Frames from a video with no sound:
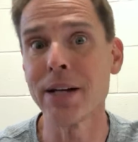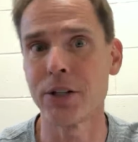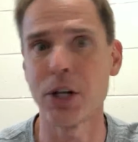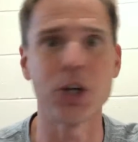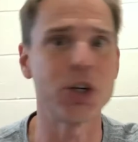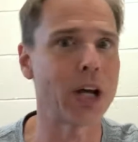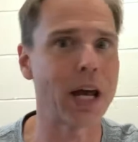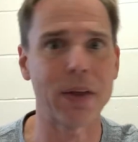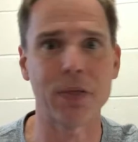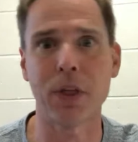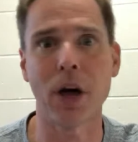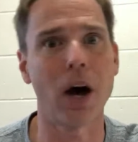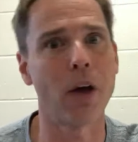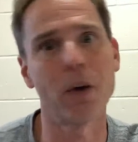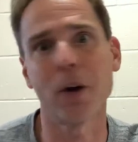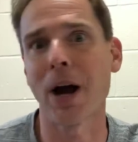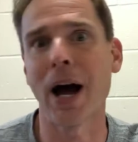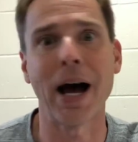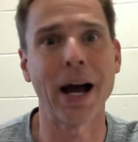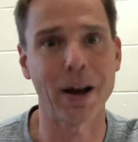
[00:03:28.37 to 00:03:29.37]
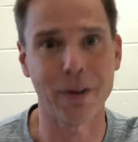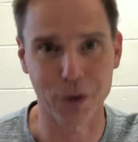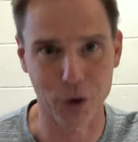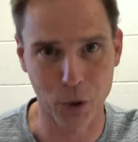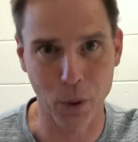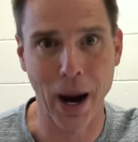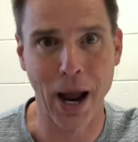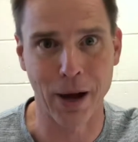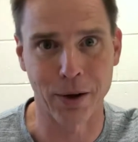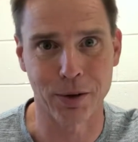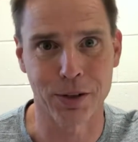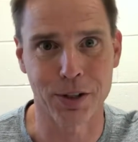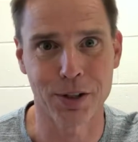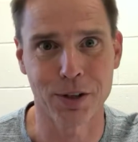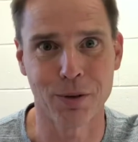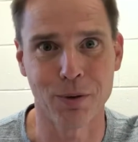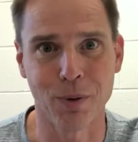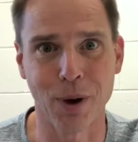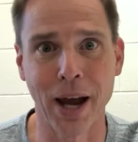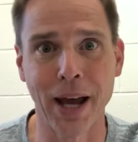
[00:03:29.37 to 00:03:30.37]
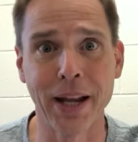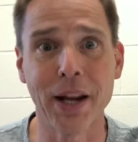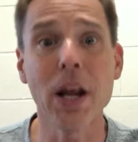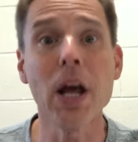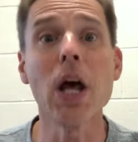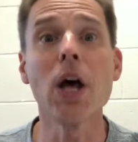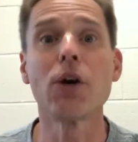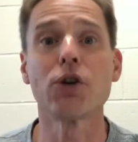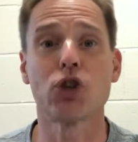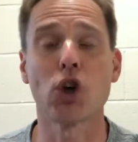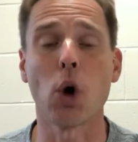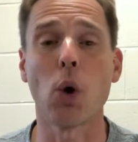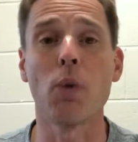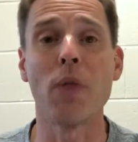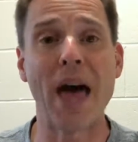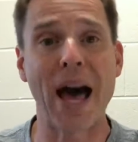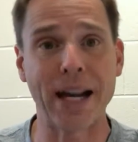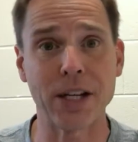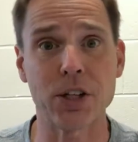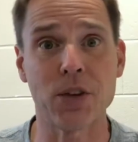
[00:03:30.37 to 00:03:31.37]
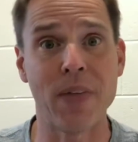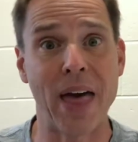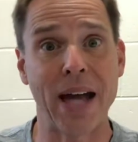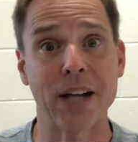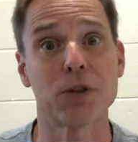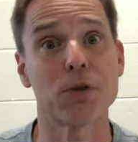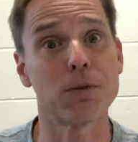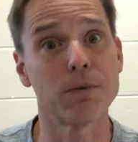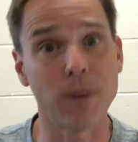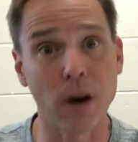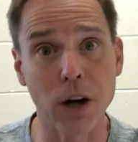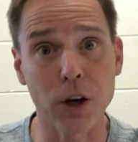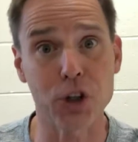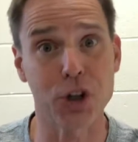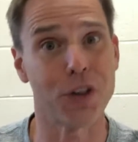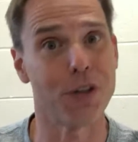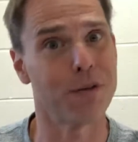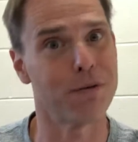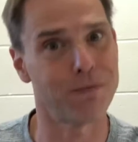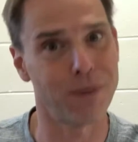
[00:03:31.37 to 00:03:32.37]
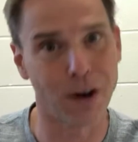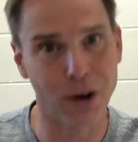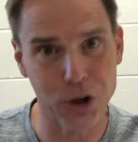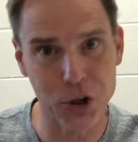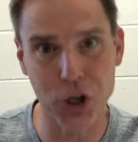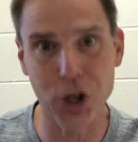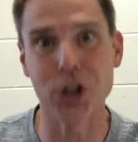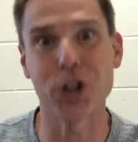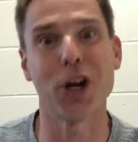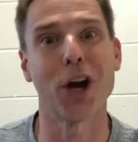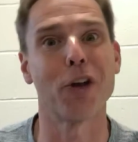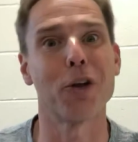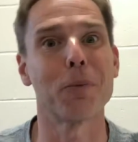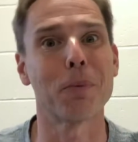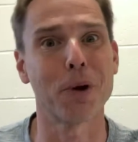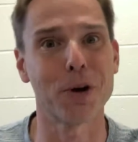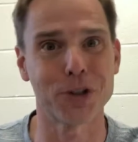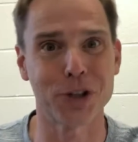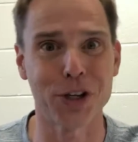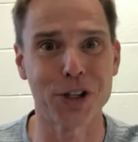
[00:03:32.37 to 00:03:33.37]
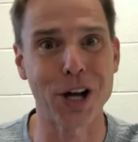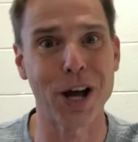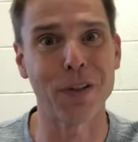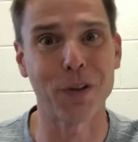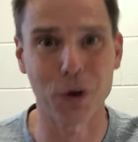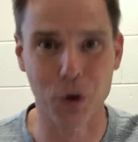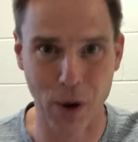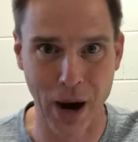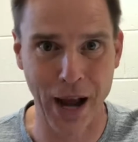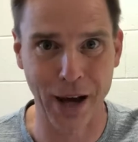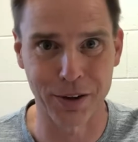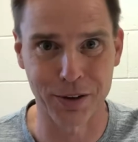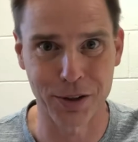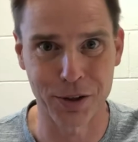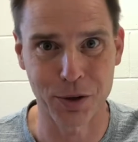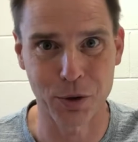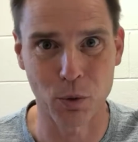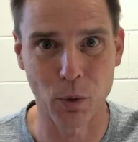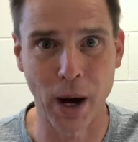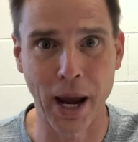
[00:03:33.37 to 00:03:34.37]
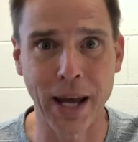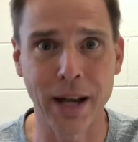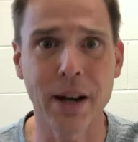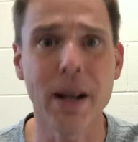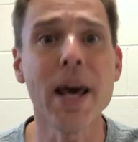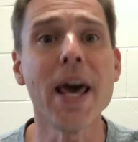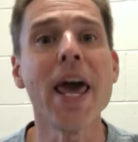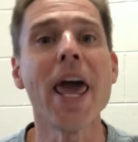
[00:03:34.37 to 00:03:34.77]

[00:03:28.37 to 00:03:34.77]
did you get the other guy on the ground, right? So that's function. The function is the other person's on the ground, right?